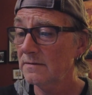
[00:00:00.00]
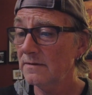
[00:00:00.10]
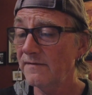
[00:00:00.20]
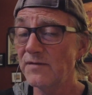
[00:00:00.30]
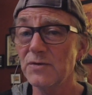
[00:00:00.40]

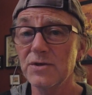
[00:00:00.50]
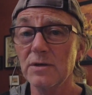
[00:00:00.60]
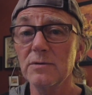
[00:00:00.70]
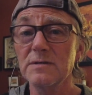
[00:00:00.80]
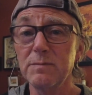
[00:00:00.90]
The future
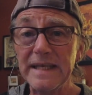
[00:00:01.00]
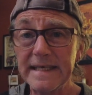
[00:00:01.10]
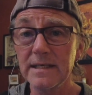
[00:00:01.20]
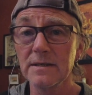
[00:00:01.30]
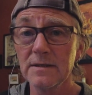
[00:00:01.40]
looks
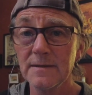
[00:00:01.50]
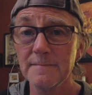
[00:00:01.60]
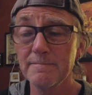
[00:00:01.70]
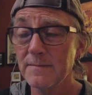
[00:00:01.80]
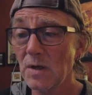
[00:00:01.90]
bleak.
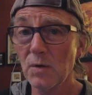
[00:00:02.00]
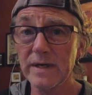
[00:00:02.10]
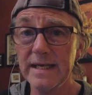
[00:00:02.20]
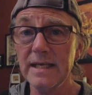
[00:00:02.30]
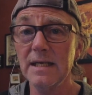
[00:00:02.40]

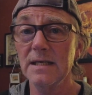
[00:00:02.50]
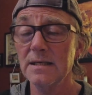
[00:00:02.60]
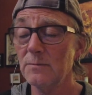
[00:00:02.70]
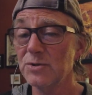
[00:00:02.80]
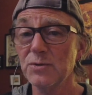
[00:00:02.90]
Already.
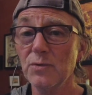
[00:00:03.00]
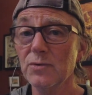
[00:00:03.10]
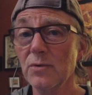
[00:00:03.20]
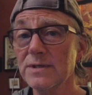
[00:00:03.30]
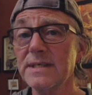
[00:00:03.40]
It was so
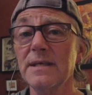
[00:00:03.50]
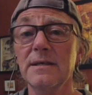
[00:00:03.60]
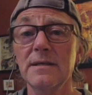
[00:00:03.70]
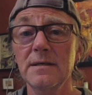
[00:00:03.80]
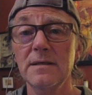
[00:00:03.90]
rosy.
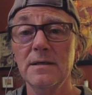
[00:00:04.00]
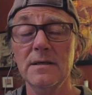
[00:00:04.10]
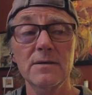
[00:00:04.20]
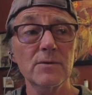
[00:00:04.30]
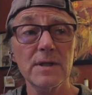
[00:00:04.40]

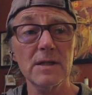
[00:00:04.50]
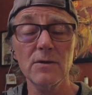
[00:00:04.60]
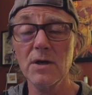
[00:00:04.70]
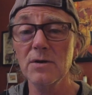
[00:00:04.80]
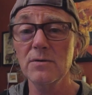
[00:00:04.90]
Not that
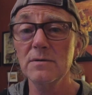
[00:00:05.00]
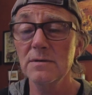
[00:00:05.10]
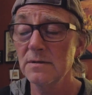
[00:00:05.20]
long ago.